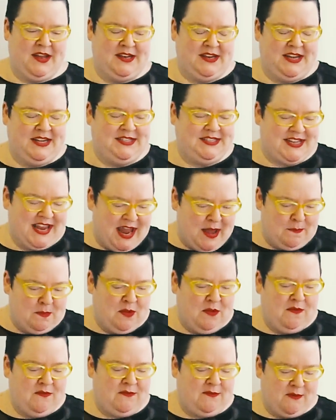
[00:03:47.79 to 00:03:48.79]

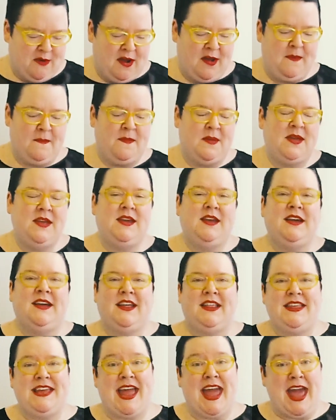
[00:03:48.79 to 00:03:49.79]
example from
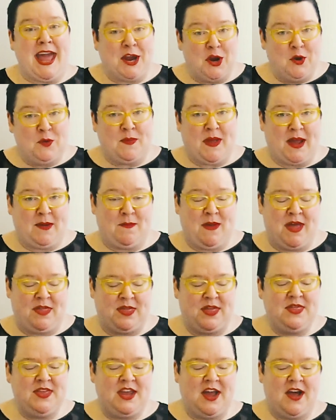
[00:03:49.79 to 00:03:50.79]
the Agerbeck
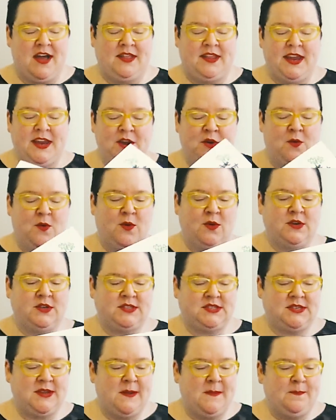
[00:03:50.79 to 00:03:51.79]
Method, the online
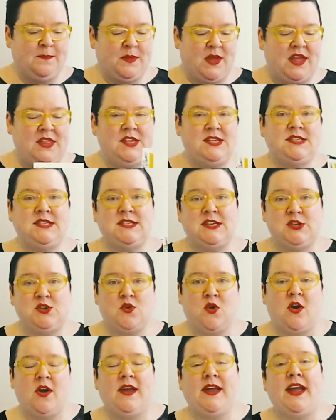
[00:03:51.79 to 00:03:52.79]
course, and this is a
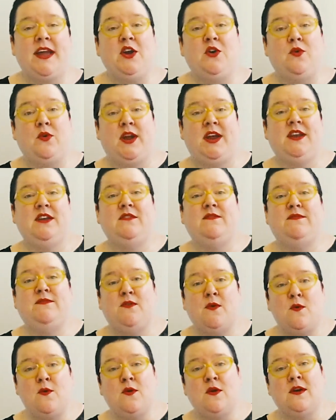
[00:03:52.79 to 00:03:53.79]
drawing I created
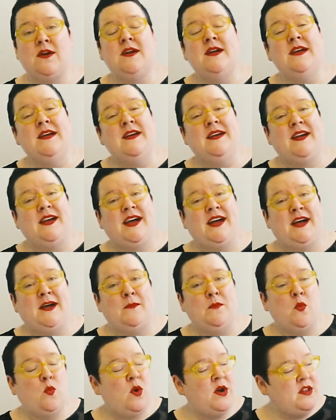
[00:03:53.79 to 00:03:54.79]
for
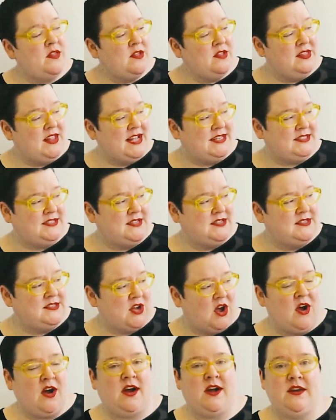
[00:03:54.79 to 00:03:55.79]
one of the lessons
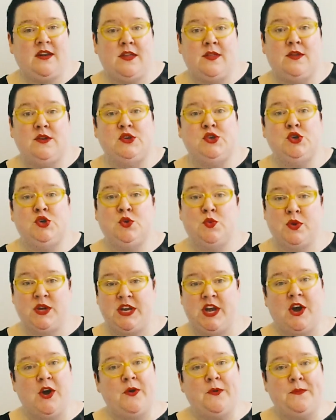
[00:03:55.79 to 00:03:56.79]
on the
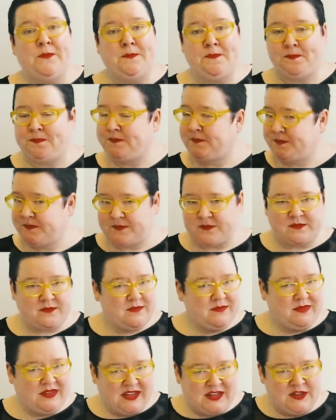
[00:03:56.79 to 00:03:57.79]
trio.
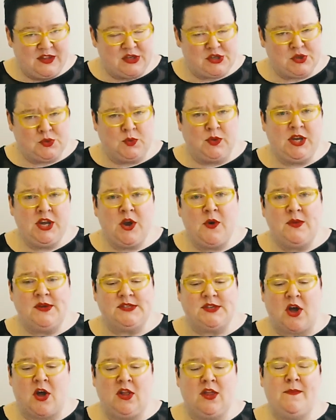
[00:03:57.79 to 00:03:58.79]
The trio is
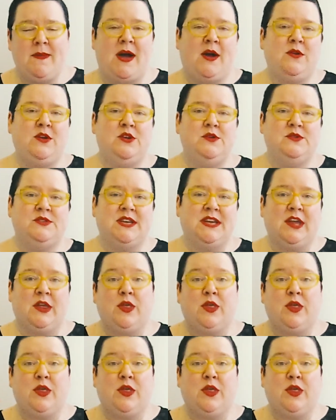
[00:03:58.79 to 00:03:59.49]
all about using